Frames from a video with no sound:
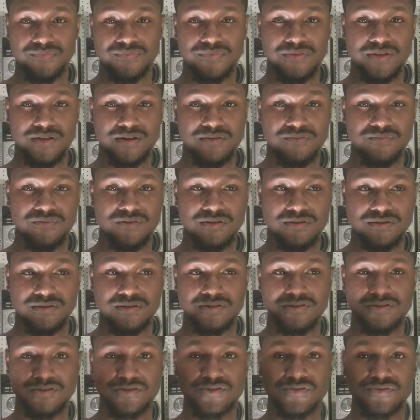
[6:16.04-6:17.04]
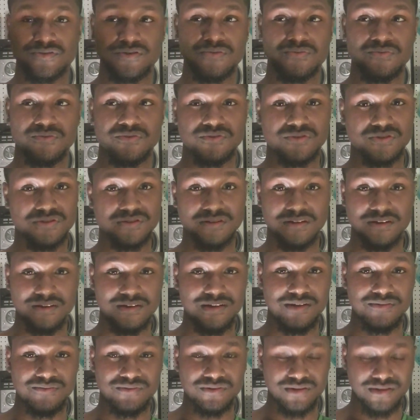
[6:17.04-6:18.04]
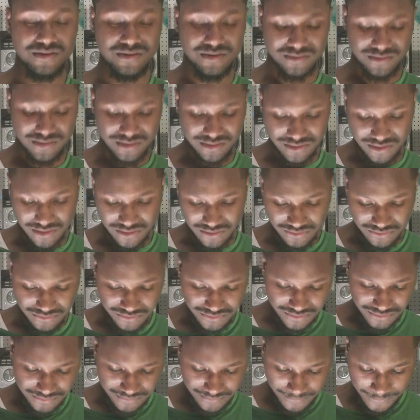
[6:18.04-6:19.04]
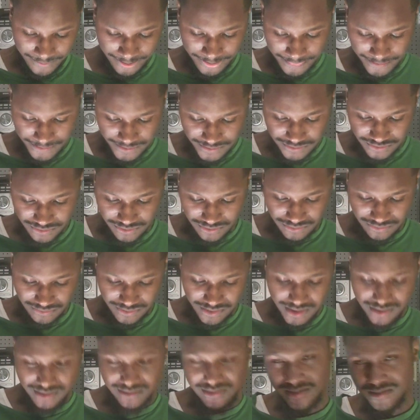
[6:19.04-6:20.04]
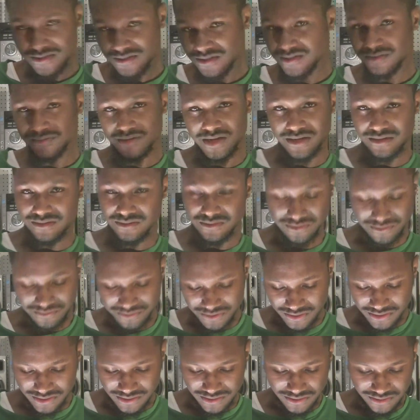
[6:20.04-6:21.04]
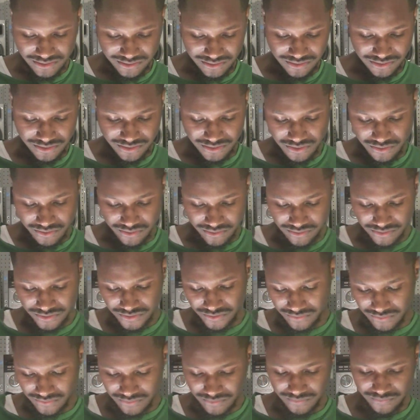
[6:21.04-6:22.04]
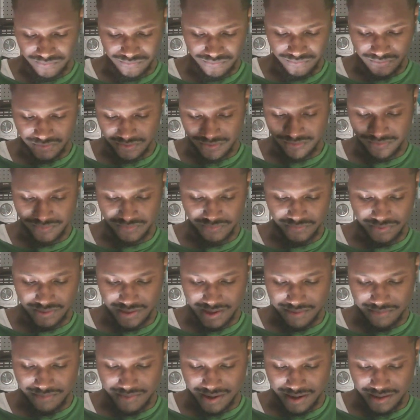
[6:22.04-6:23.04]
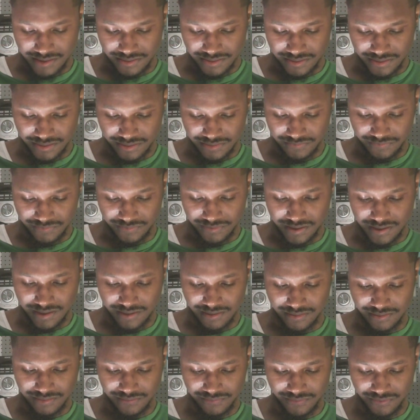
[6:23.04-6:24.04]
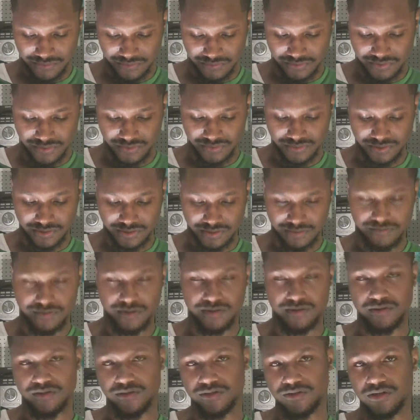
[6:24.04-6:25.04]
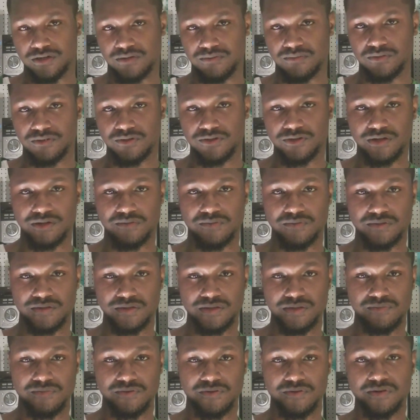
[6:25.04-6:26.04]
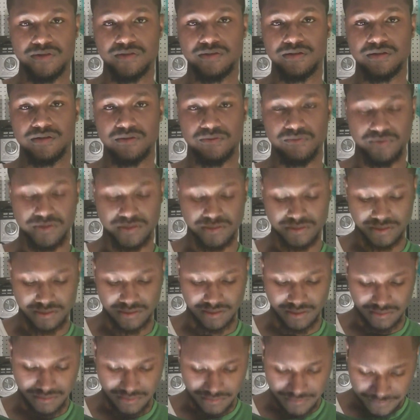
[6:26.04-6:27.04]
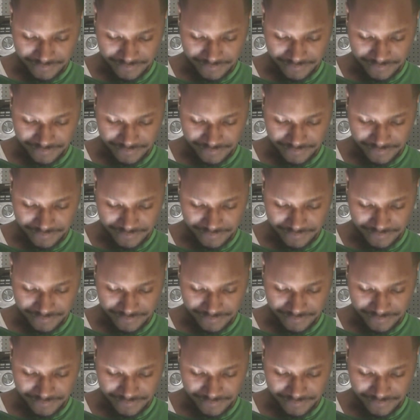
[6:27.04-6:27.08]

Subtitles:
that event, because Extreme Rules, anything goes. So that's just my little prediction just going forward for that match and for that feud between Jeff Hardy and Sheamus, even though he did win tonight.